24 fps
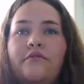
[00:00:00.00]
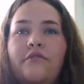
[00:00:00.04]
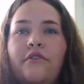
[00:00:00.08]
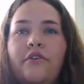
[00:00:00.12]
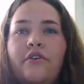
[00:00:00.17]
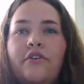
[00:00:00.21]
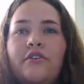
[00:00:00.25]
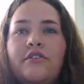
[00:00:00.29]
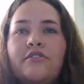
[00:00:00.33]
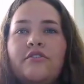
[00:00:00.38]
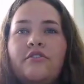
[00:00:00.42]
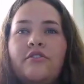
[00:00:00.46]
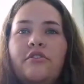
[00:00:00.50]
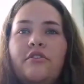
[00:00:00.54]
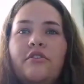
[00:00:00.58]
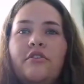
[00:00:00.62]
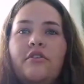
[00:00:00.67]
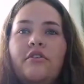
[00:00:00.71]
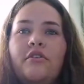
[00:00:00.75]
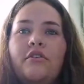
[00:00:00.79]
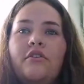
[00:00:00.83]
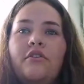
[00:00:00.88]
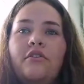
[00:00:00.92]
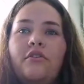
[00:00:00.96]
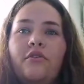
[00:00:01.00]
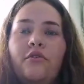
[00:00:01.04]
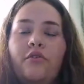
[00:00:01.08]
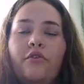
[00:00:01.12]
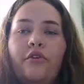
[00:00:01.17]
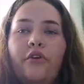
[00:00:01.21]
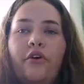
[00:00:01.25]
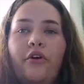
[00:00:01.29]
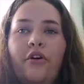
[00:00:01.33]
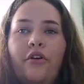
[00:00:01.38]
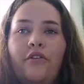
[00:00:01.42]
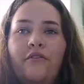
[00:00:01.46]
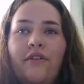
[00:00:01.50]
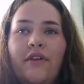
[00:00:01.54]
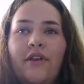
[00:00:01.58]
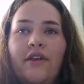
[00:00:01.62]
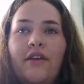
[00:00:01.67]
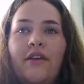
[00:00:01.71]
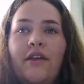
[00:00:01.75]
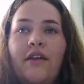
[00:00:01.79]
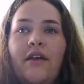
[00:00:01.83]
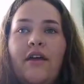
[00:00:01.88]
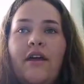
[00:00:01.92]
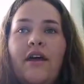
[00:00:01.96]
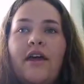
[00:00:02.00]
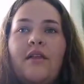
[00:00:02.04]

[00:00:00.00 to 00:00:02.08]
focus on Lord Hervey